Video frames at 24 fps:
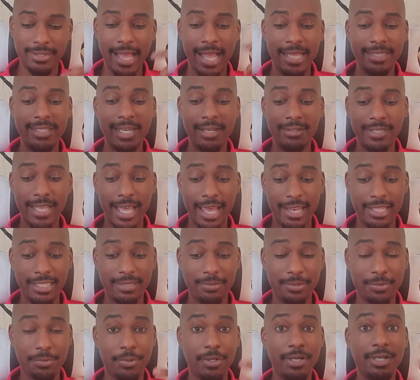That's how
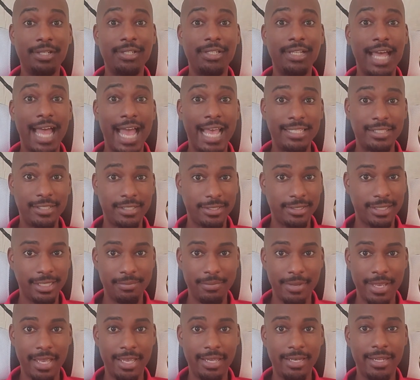talismans were classically
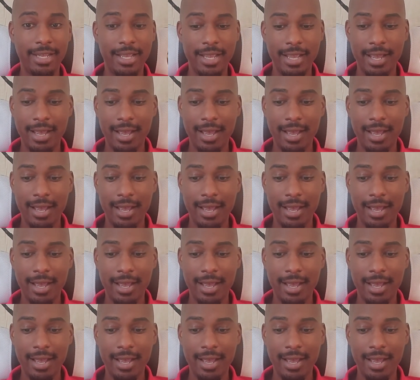made.